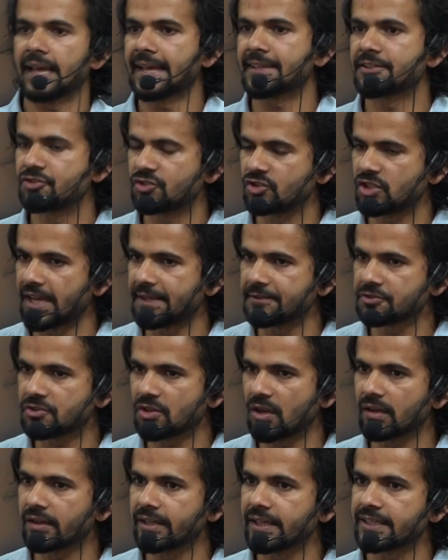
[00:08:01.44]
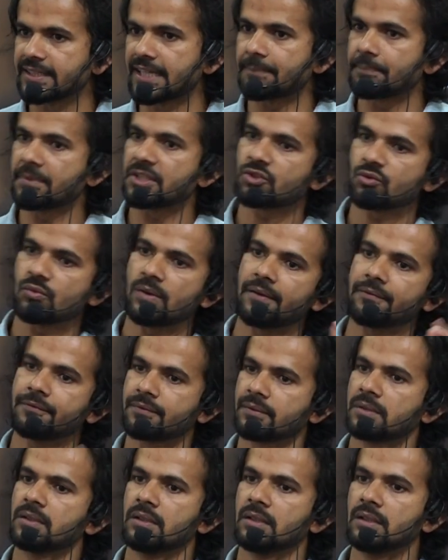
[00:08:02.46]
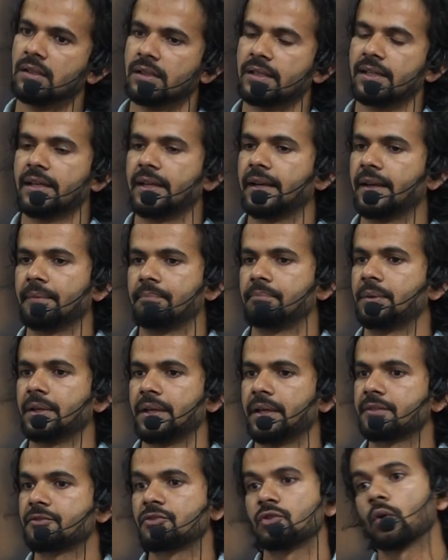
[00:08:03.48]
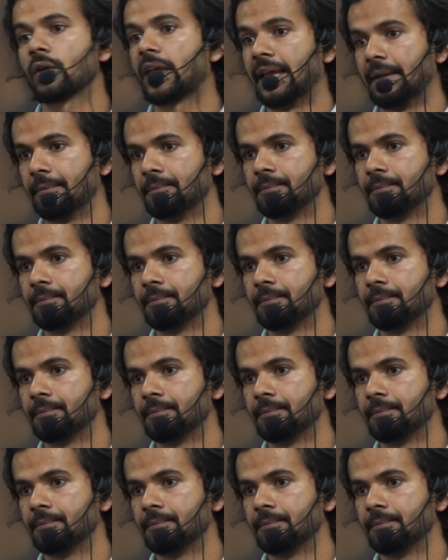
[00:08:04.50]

has changed already, that means you have, it's okay.